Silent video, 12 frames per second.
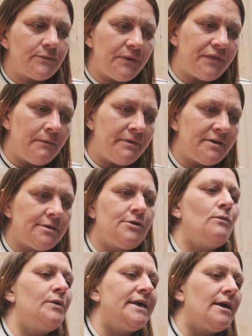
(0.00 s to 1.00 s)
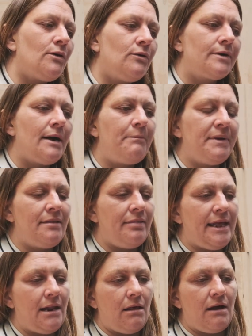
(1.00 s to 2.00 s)
with them because I don't want to get caught up in
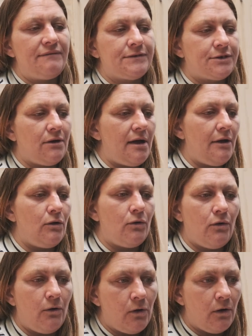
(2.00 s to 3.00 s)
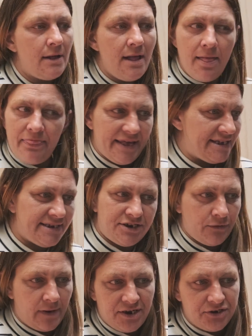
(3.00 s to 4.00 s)
their lifestyle or their
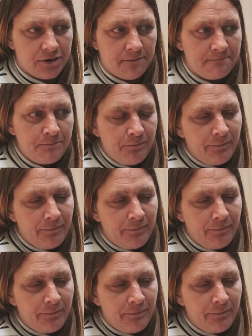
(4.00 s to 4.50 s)
situation.